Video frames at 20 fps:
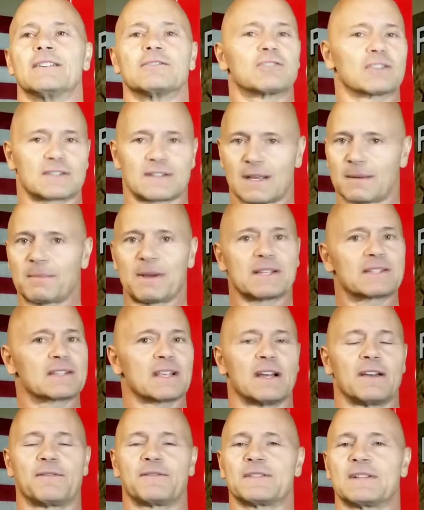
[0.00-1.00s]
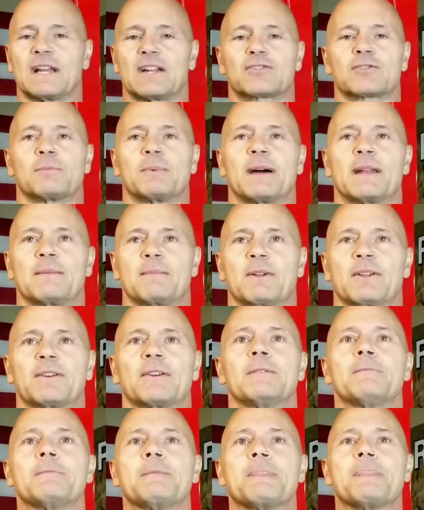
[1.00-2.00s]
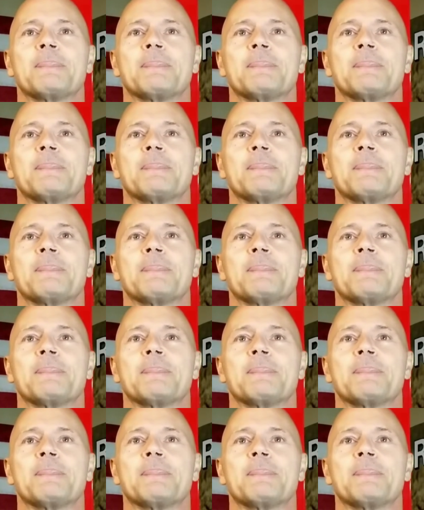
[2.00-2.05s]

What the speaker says: just like myself, natural bodybuilder.